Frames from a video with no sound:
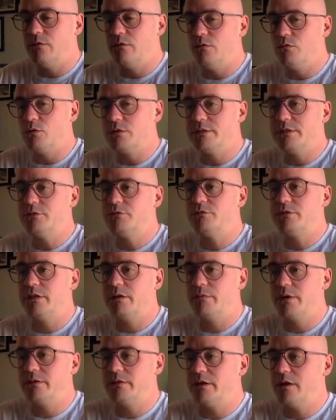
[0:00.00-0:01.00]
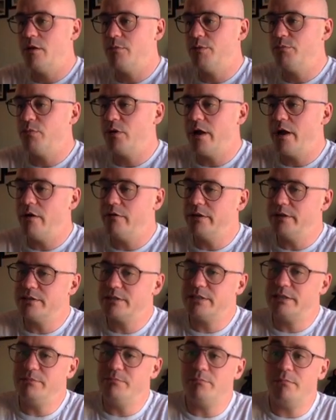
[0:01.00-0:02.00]
What's interesting about Deami Brown
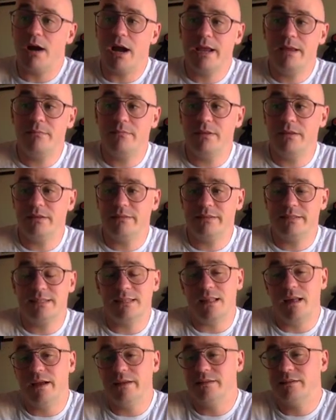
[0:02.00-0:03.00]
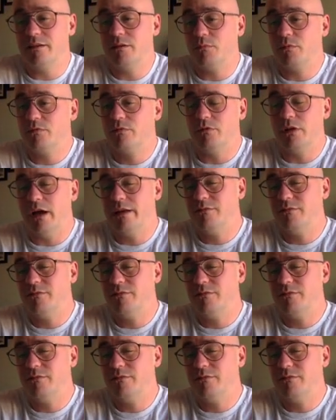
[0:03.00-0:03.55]
is he might slide to number three.